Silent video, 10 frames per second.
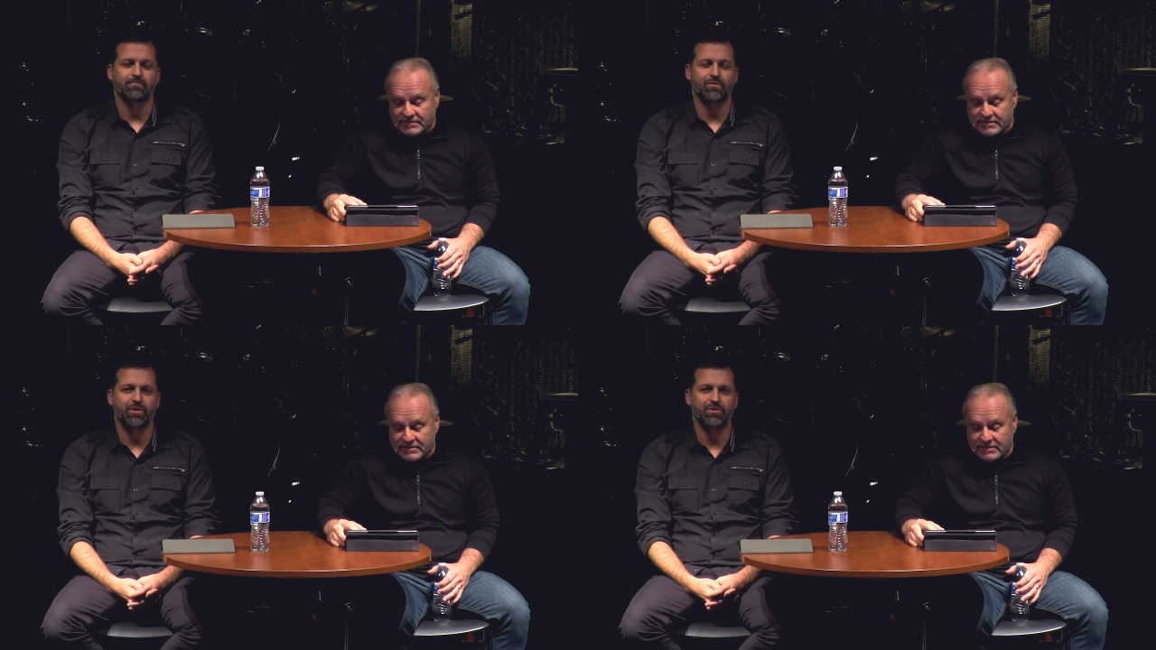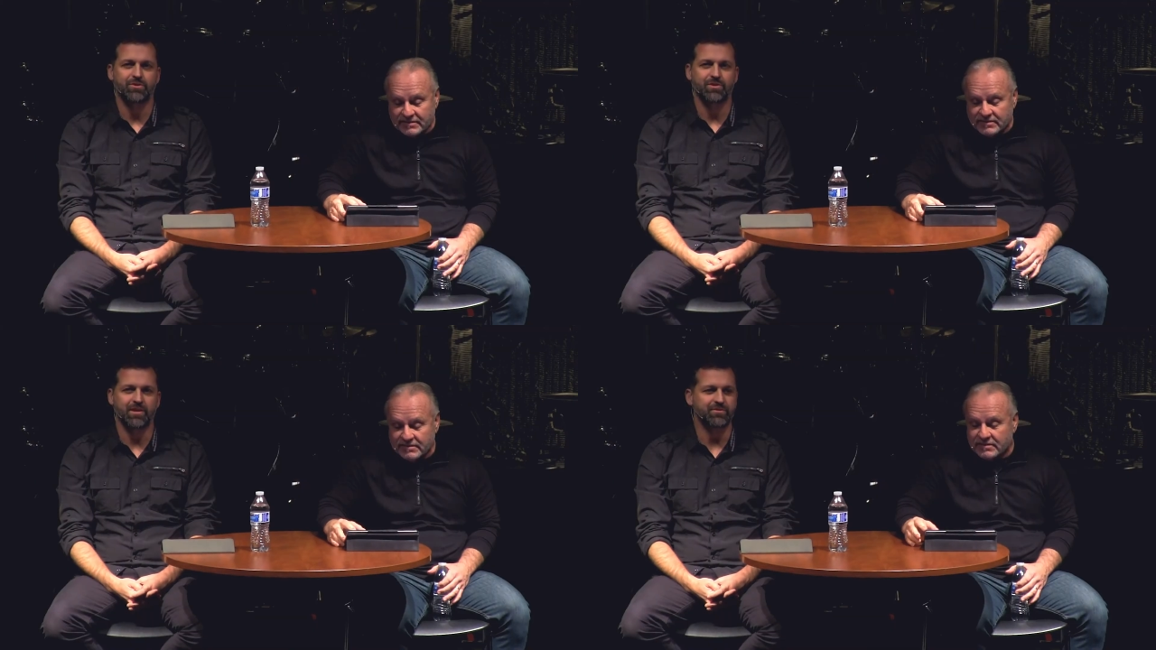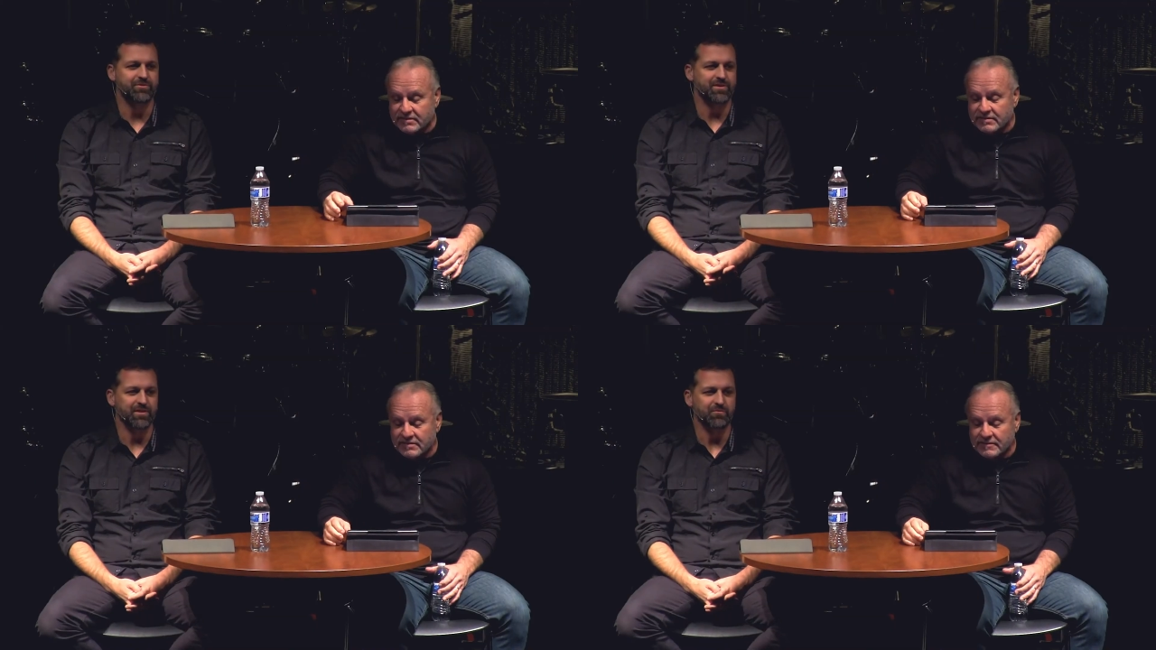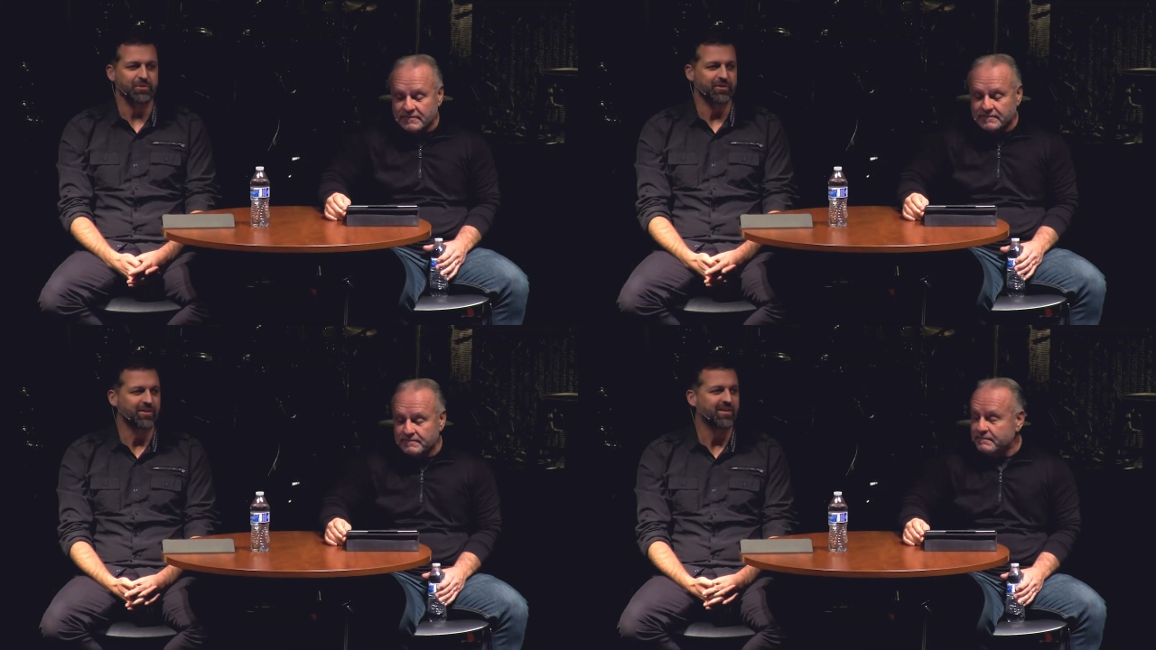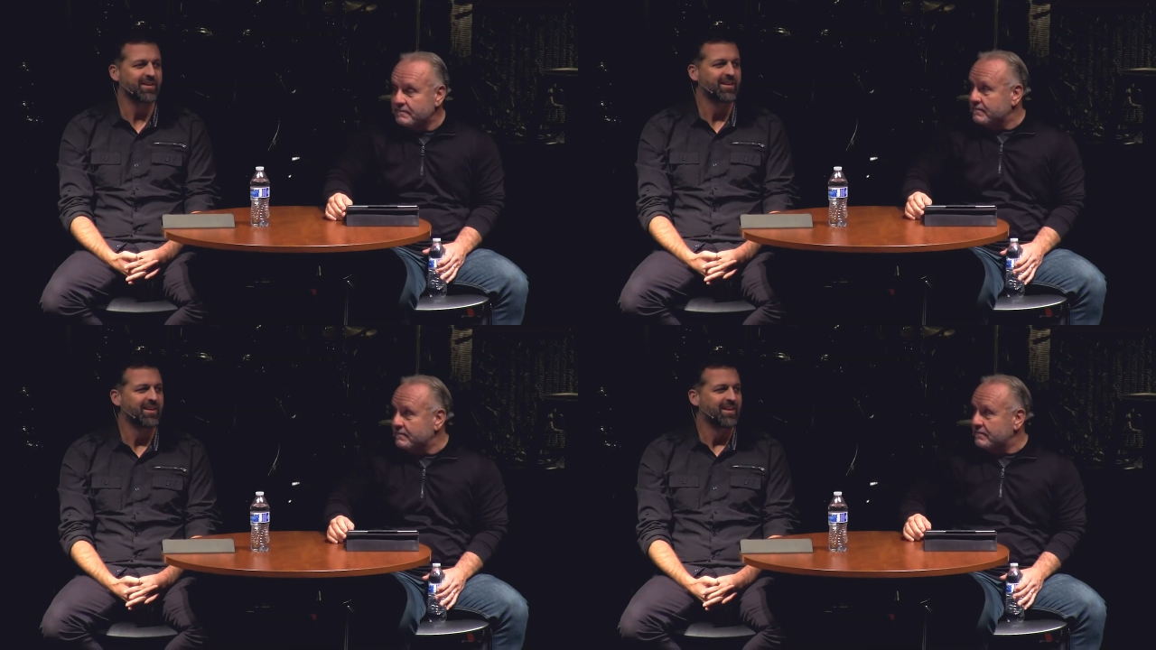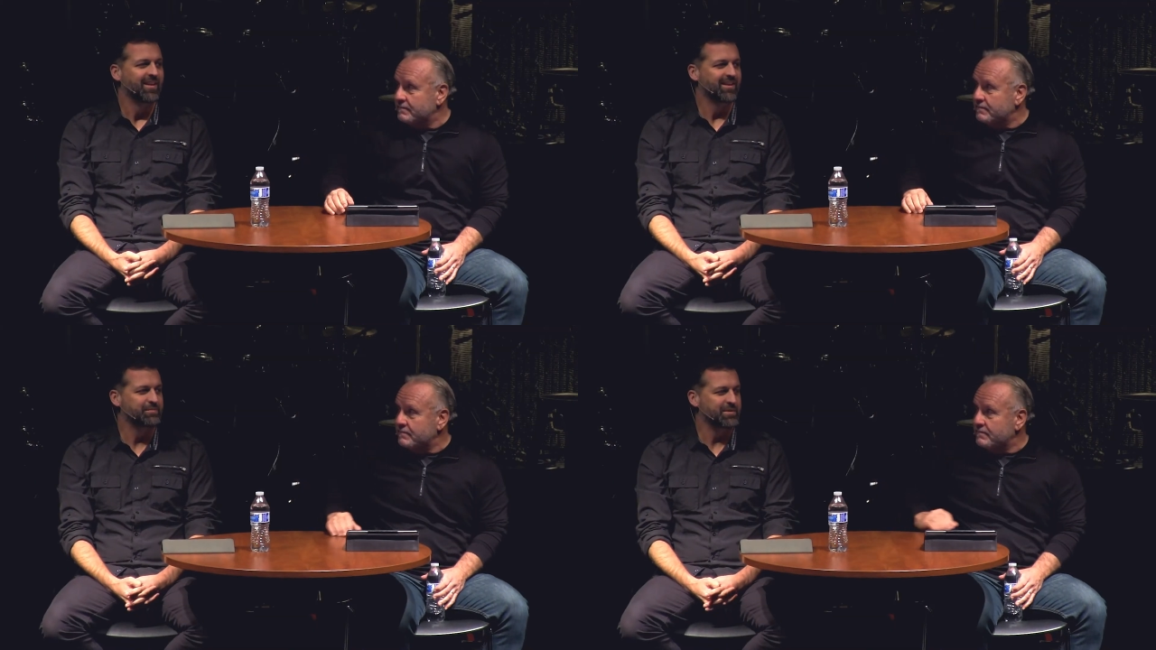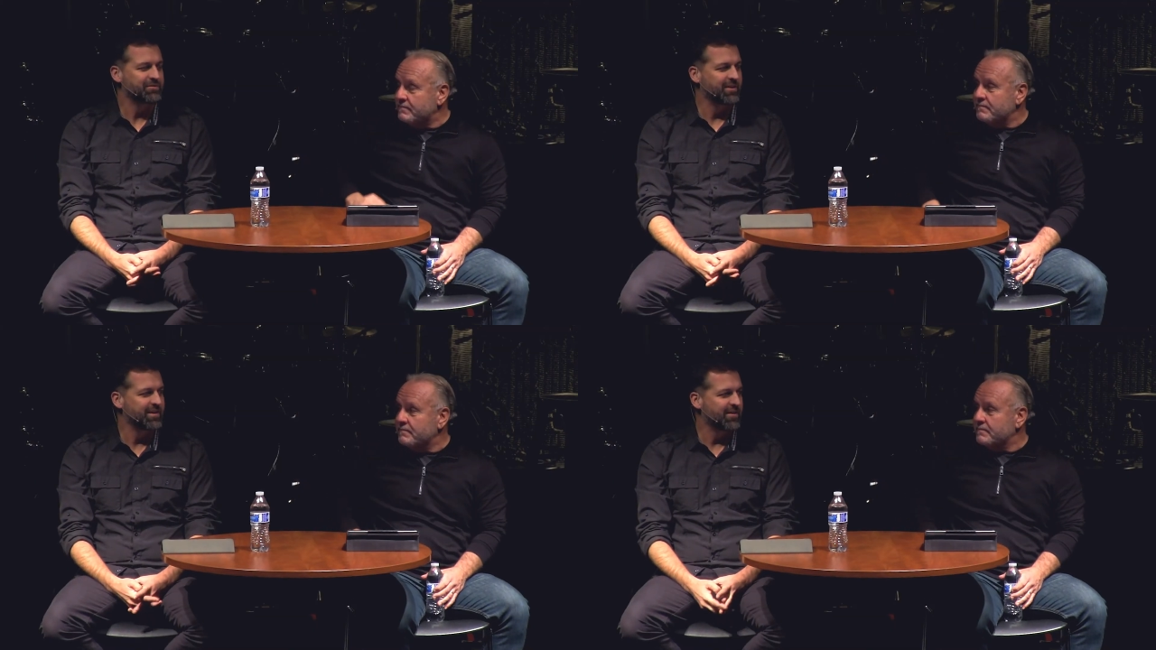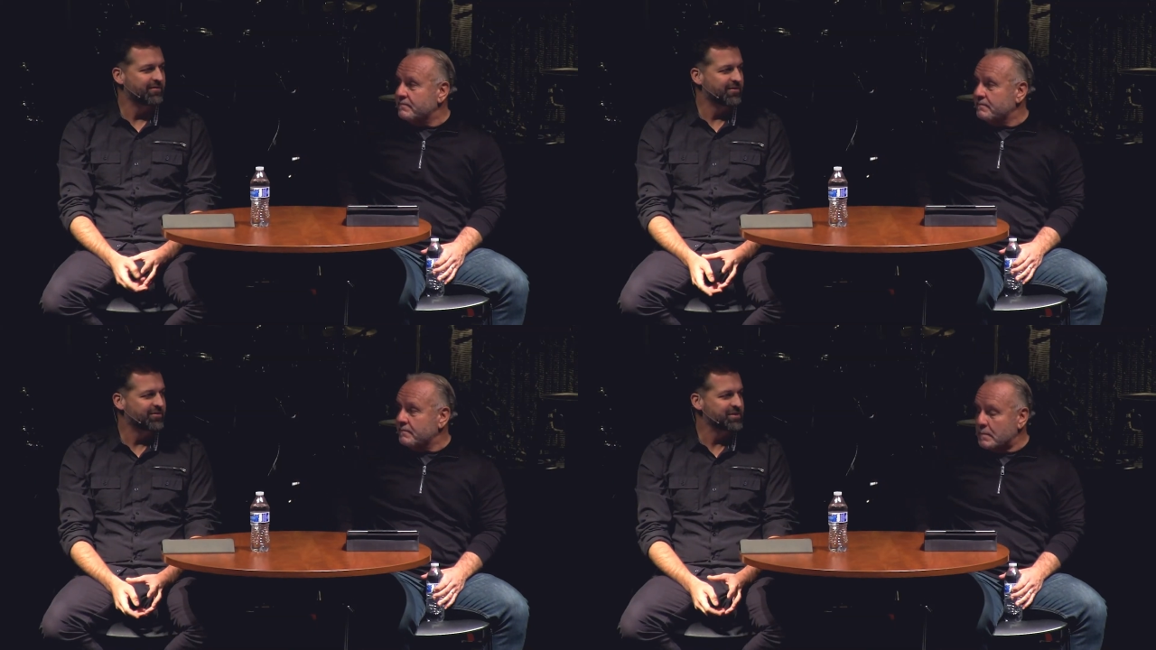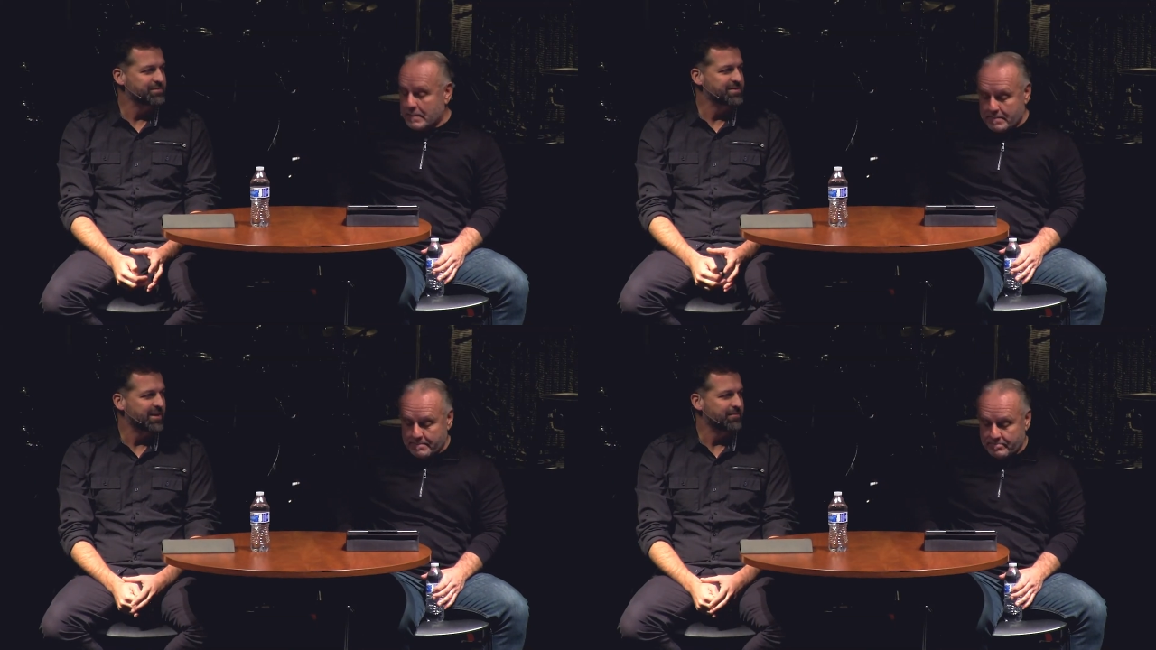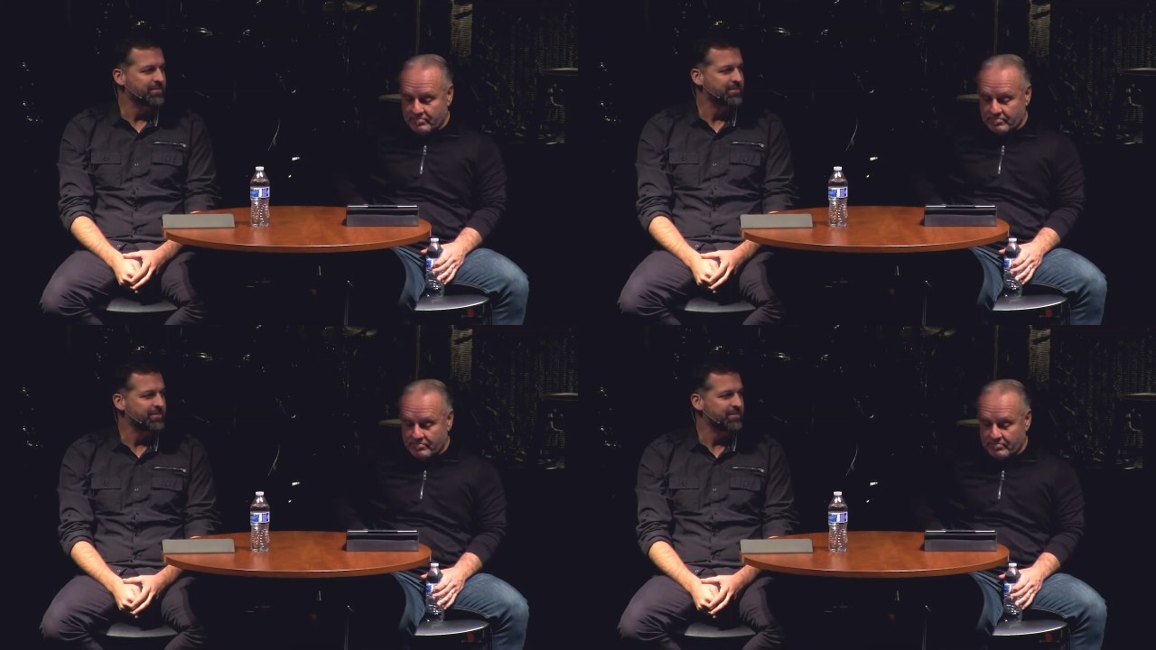Speaker 1: Treasure is an interesting word, especially right now around Christmas time.